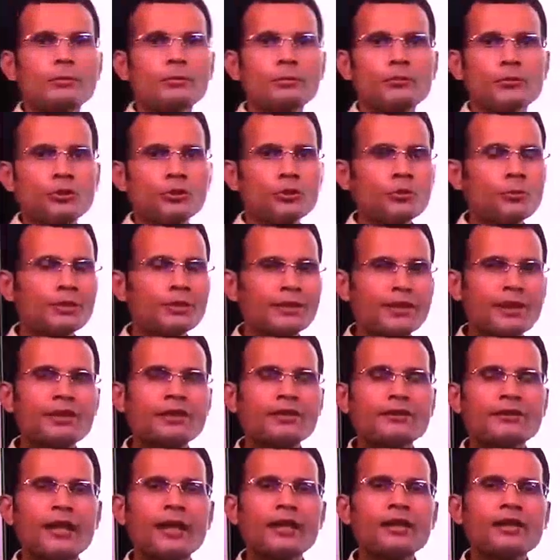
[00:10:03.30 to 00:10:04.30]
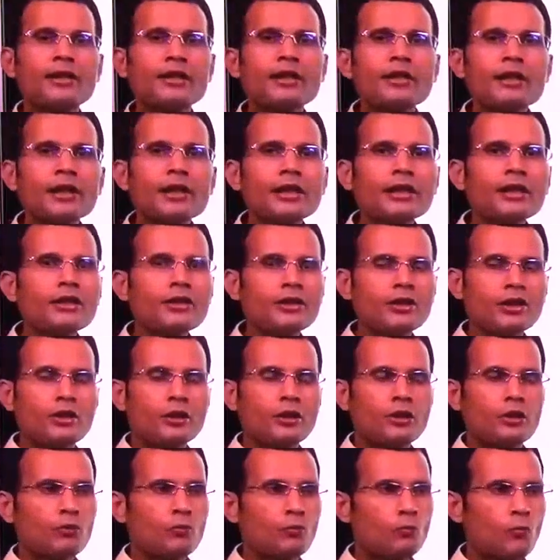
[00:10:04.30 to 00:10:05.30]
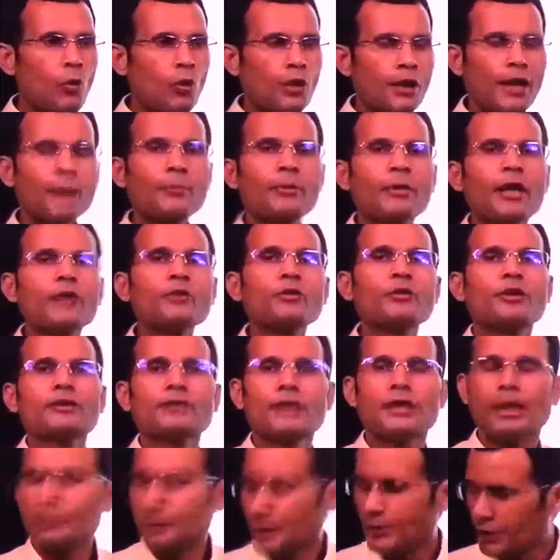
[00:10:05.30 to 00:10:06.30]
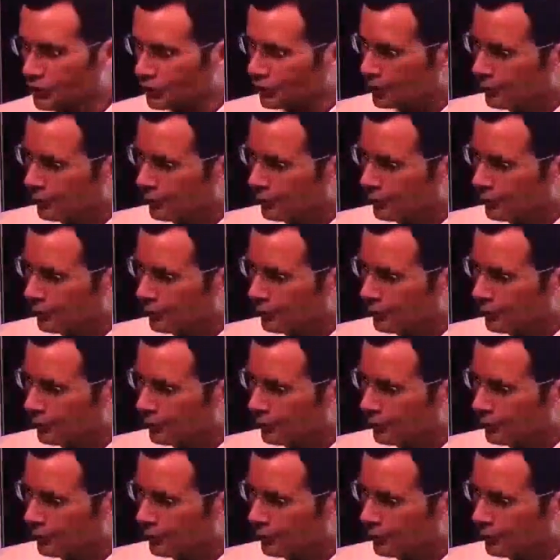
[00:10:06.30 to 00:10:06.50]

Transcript: you must understand clearly what I am trying to establish.